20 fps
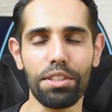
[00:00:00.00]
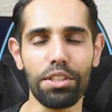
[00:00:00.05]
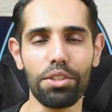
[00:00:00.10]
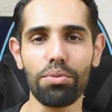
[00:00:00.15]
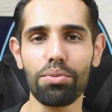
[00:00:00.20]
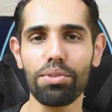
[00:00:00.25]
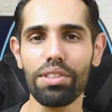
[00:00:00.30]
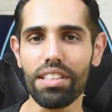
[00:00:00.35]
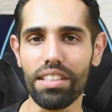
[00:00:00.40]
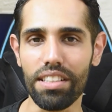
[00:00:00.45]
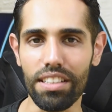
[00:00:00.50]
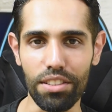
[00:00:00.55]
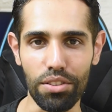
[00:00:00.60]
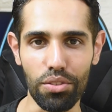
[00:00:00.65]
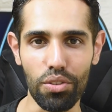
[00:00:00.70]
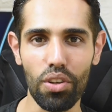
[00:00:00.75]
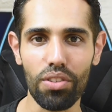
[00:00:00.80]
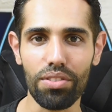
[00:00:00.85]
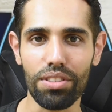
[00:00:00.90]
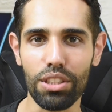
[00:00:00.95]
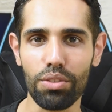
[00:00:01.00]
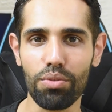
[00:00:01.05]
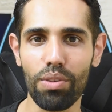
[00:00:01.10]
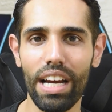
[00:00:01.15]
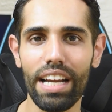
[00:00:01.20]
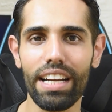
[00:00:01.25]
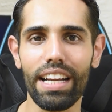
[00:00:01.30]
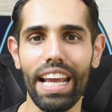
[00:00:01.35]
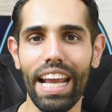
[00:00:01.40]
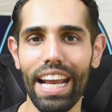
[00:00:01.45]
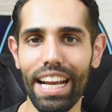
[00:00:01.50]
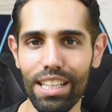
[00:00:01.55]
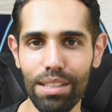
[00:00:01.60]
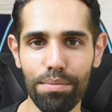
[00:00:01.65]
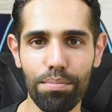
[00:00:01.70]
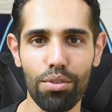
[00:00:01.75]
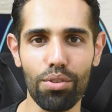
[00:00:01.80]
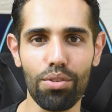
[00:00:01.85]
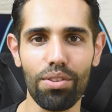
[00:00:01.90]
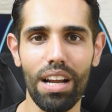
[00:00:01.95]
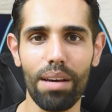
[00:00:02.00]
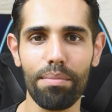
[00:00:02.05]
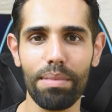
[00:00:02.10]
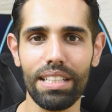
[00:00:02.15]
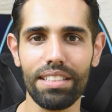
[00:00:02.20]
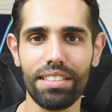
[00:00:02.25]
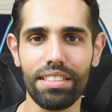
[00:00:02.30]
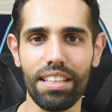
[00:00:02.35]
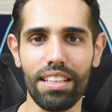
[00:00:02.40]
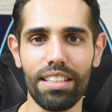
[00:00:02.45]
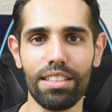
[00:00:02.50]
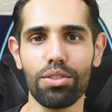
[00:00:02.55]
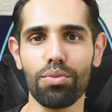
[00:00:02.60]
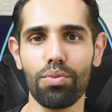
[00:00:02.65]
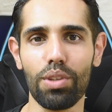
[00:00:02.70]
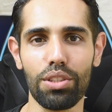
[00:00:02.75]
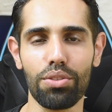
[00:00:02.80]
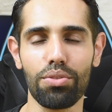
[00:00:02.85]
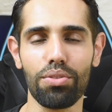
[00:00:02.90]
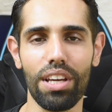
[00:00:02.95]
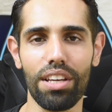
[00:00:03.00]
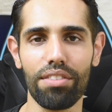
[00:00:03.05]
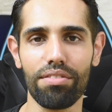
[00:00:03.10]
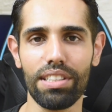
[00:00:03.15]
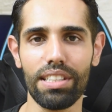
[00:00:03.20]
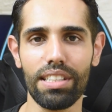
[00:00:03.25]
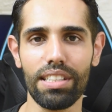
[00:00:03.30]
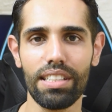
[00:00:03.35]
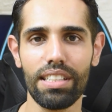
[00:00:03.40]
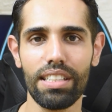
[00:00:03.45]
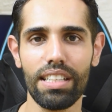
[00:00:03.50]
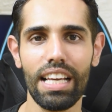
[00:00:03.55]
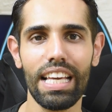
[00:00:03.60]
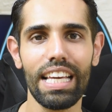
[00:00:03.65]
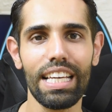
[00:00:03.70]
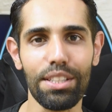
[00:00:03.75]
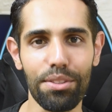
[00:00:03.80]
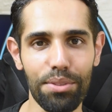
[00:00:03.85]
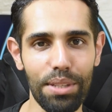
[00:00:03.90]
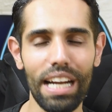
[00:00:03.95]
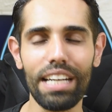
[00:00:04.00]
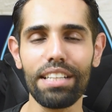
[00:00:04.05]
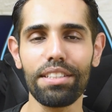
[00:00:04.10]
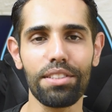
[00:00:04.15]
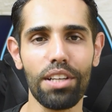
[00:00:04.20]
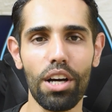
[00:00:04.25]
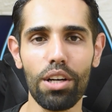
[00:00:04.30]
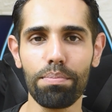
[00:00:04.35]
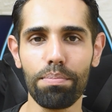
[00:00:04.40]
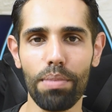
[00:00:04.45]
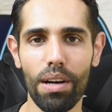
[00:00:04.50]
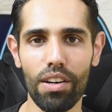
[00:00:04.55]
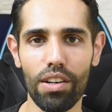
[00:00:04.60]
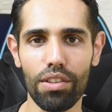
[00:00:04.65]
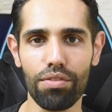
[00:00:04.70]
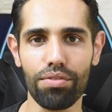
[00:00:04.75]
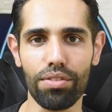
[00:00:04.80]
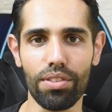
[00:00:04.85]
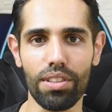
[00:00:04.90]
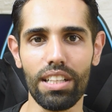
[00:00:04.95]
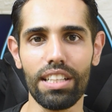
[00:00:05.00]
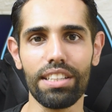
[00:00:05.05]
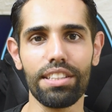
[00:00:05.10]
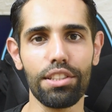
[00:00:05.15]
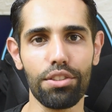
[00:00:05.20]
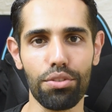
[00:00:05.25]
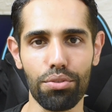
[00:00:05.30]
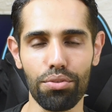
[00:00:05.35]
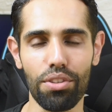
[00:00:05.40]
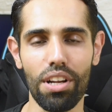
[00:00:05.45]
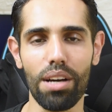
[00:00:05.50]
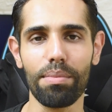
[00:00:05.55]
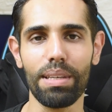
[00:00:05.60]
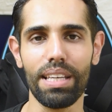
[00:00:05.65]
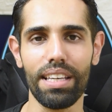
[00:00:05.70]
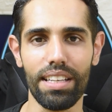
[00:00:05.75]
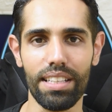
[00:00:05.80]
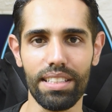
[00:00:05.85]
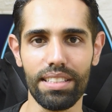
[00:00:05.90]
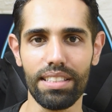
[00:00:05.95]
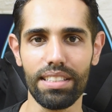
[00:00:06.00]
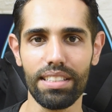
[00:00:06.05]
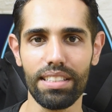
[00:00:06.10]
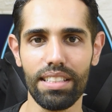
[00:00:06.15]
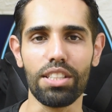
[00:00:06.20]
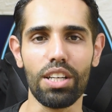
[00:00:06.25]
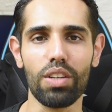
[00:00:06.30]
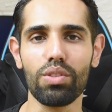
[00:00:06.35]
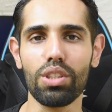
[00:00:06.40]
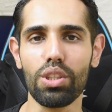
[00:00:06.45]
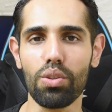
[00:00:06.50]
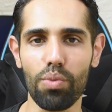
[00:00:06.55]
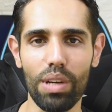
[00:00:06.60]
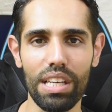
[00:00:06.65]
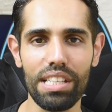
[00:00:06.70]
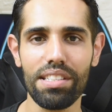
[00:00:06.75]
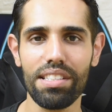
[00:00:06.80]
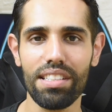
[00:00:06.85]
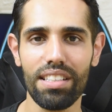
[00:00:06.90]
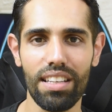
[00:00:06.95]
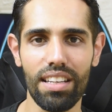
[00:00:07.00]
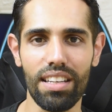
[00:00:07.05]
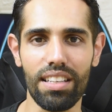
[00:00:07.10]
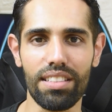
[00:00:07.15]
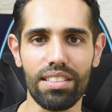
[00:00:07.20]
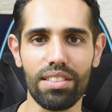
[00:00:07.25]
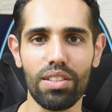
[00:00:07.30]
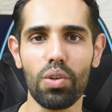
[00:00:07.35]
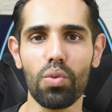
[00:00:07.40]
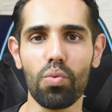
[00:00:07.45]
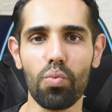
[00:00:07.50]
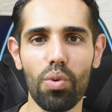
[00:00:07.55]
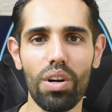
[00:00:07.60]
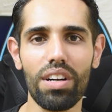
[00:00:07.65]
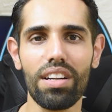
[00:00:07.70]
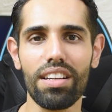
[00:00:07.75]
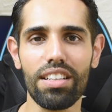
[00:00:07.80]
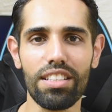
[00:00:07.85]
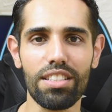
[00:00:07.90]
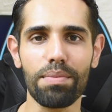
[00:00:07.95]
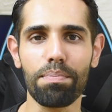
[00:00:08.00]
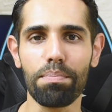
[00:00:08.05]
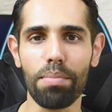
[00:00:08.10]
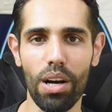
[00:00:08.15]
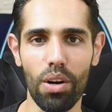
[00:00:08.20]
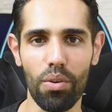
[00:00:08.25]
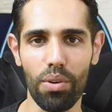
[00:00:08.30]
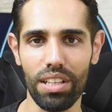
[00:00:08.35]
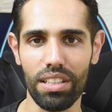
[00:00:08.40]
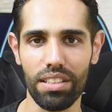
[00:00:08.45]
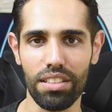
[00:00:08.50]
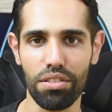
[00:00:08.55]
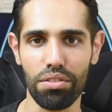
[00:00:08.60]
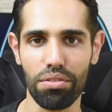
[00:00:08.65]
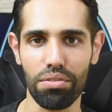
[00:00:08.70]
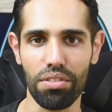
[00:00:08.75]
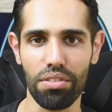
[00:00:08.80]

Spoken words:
user does not require any programming skills whatsoever. That is how powerful this tsunami is. Now the question is, what is powering this